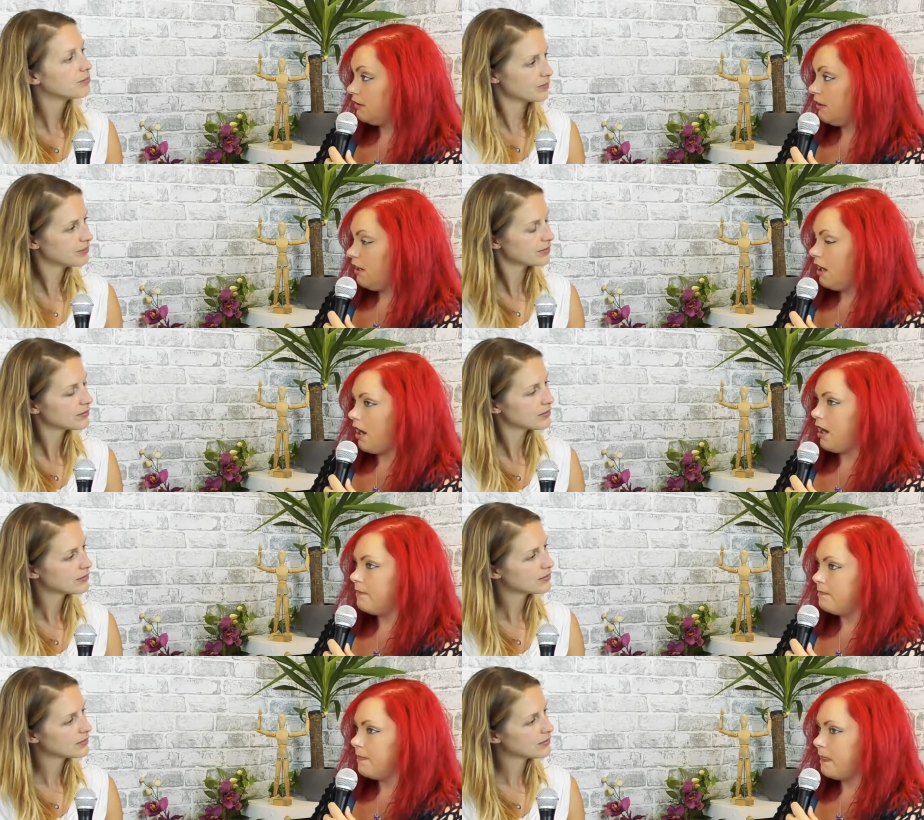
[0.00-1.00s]
Speaker 1: Mm-hmm.
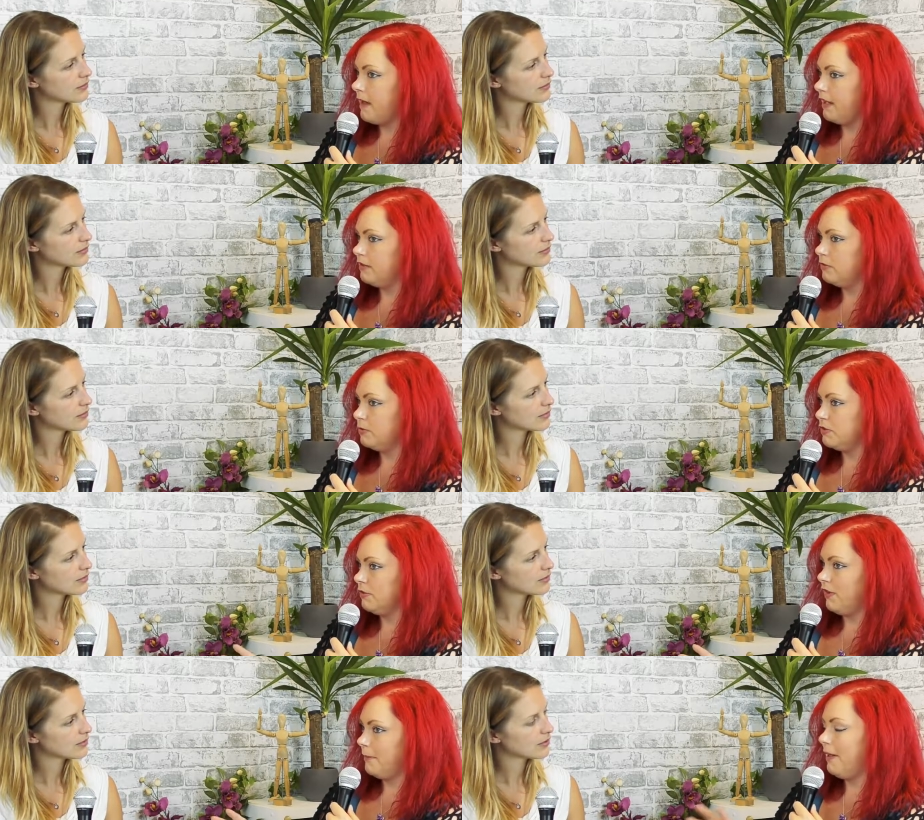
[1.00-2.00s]
Um, and was
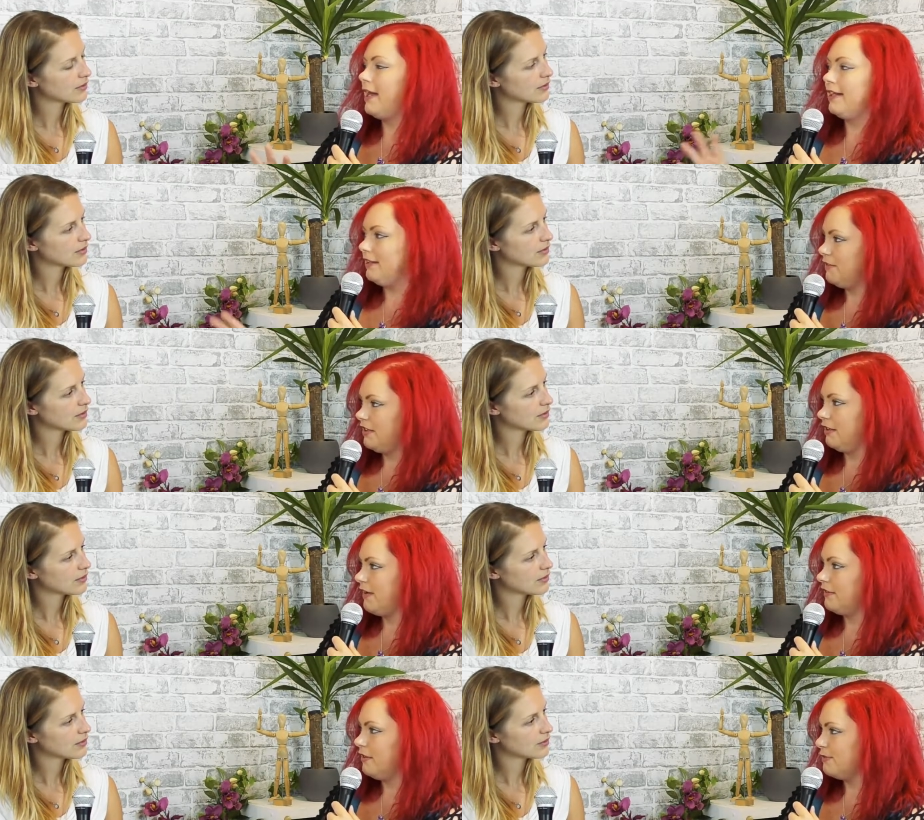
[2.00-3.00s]
sort of like planning everything
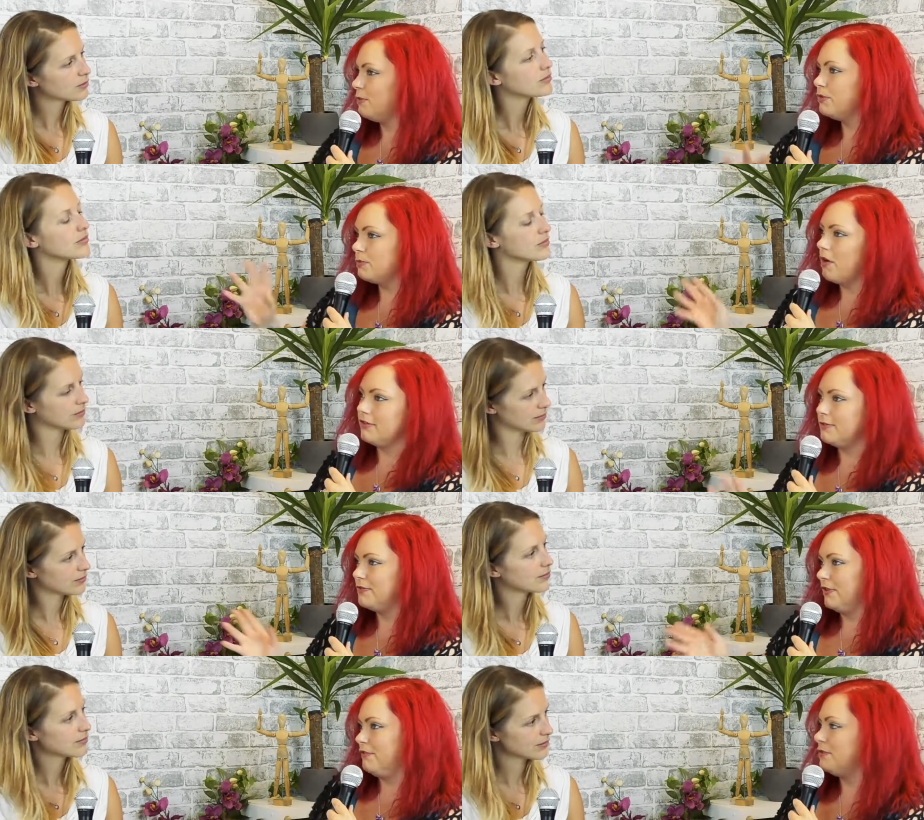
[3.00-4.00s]
around those, all mm. while sort
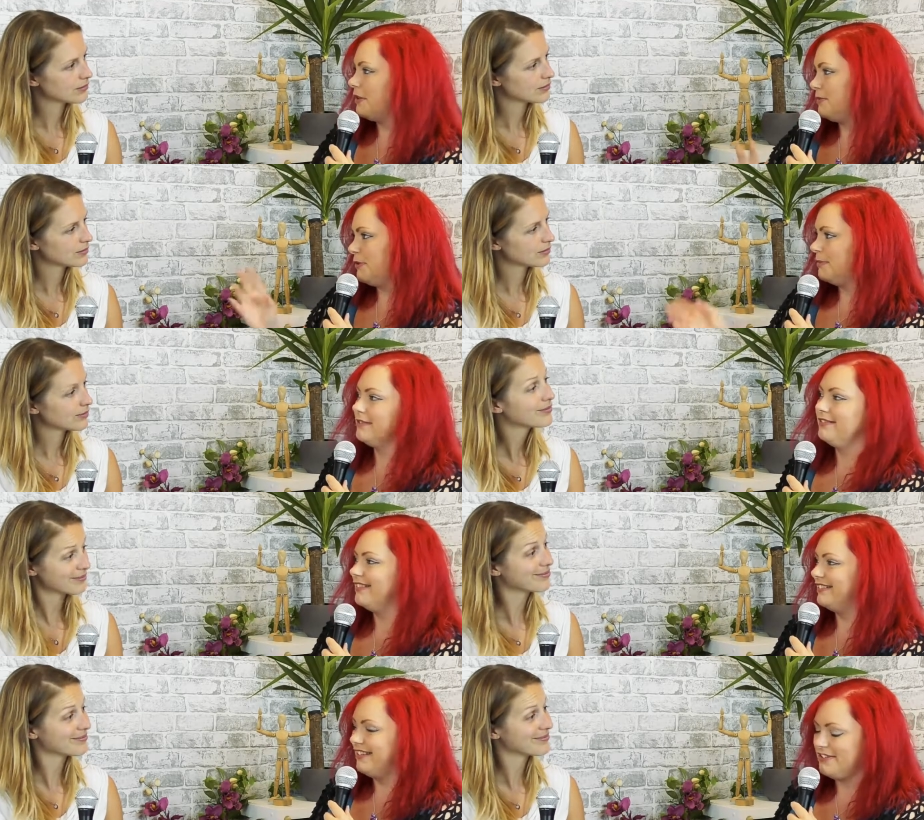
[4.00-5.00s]
of doing full time job and,
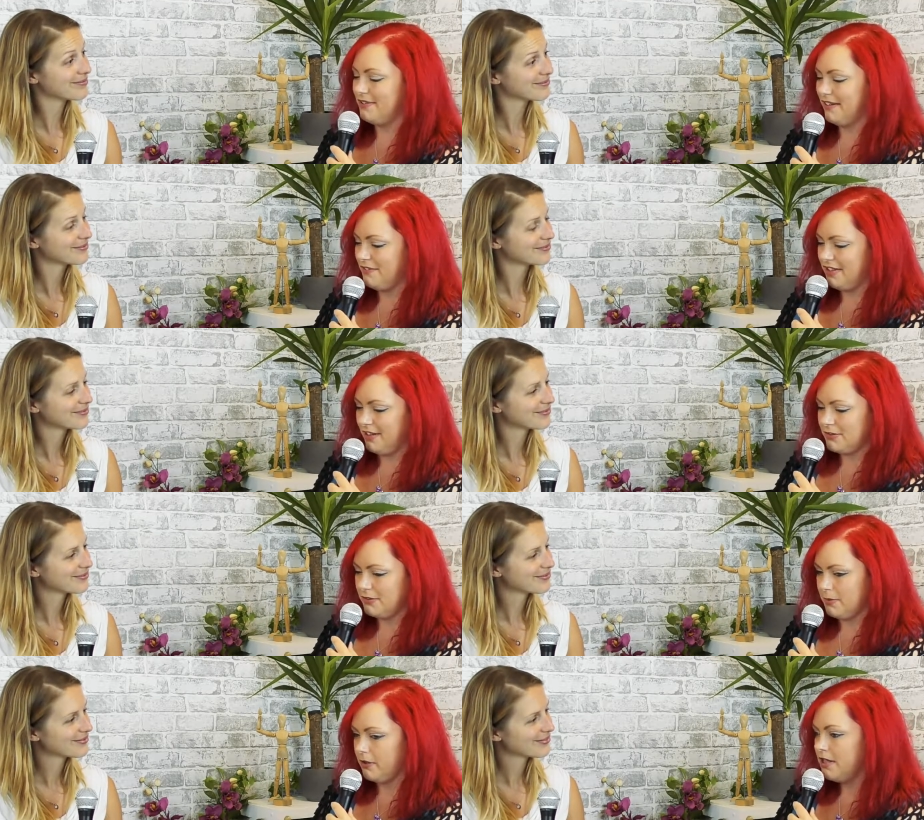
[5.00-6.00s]
and, and, mm. doing everything else
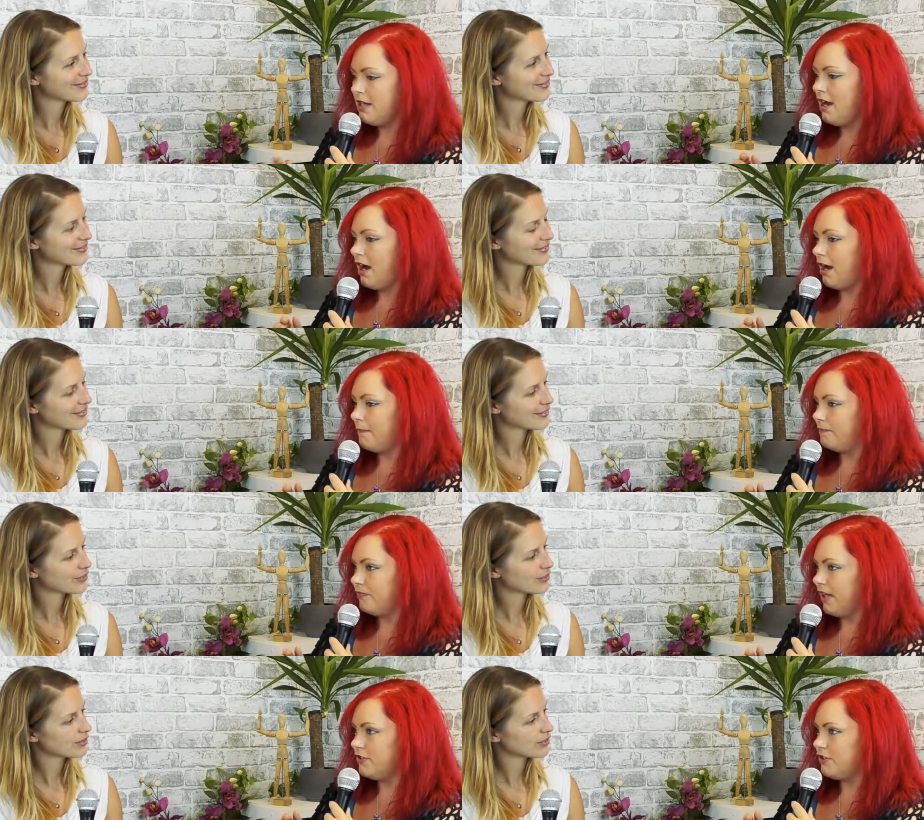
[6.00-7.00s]
as well, um,
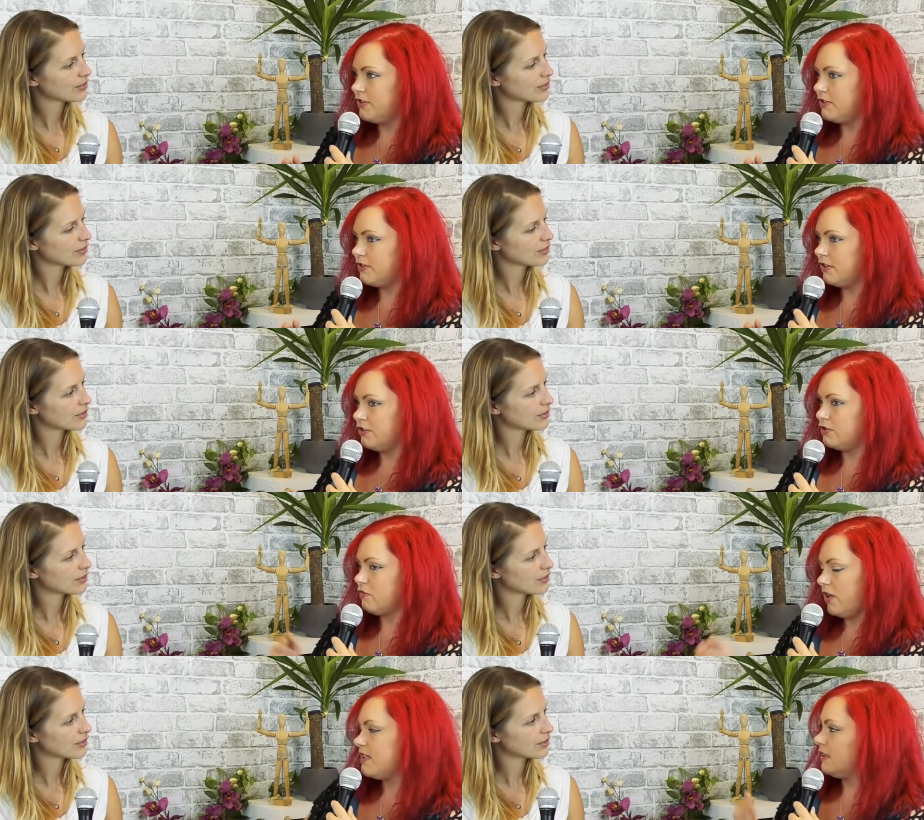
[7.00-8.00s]
and just and just
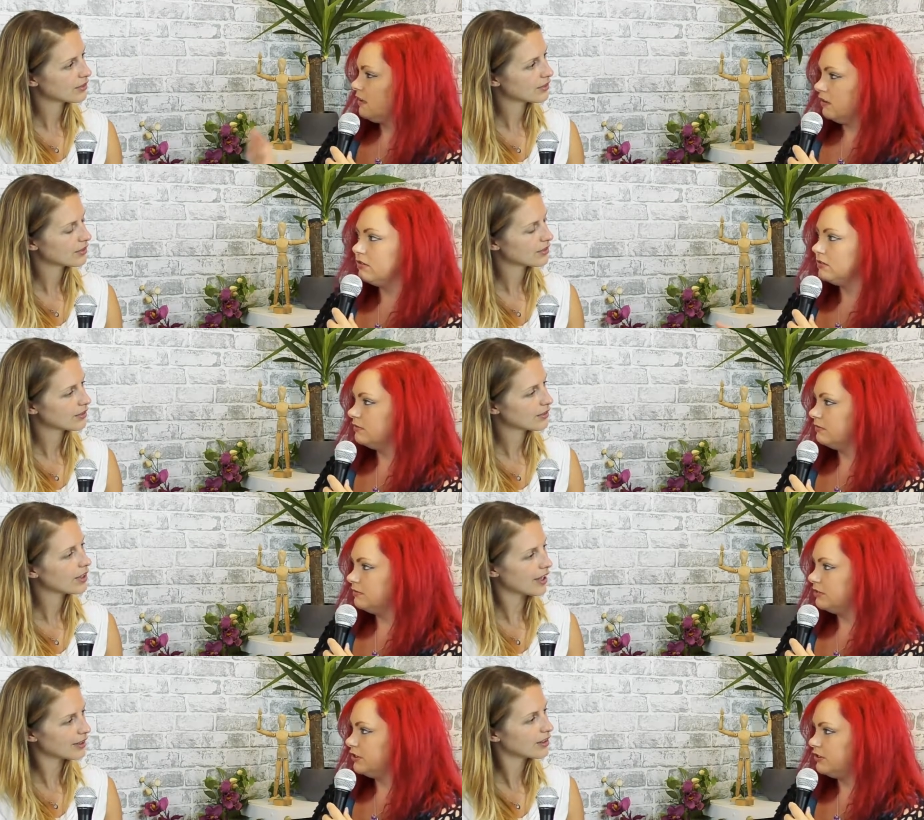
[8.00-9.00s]
writing a lot
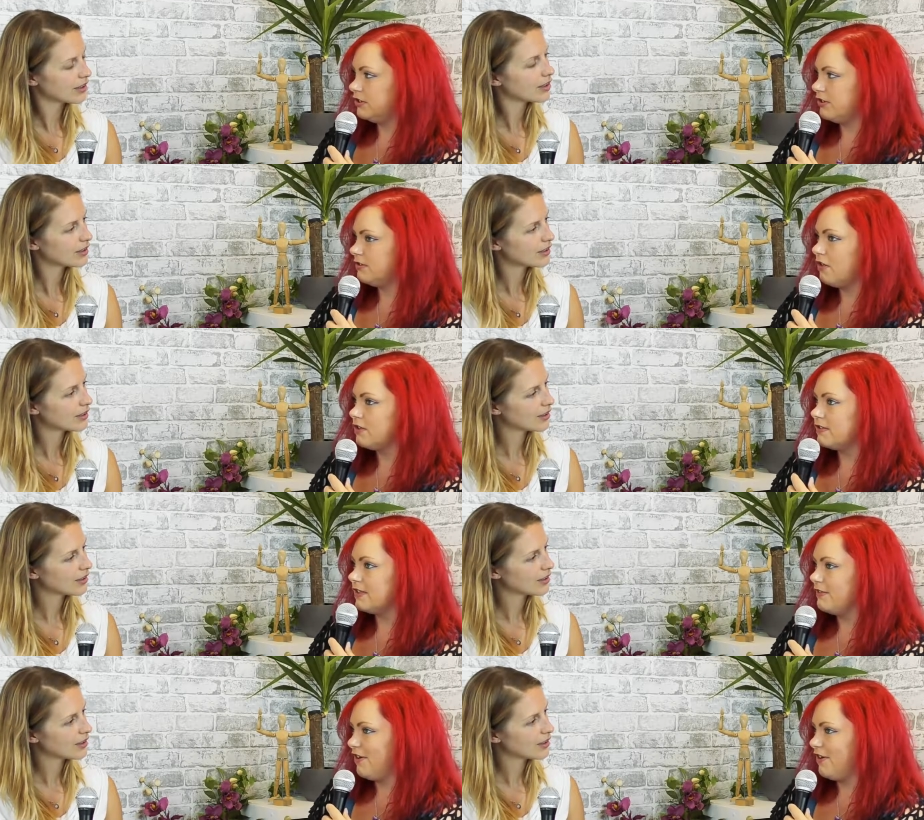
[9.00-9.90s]
yeah. just just constantly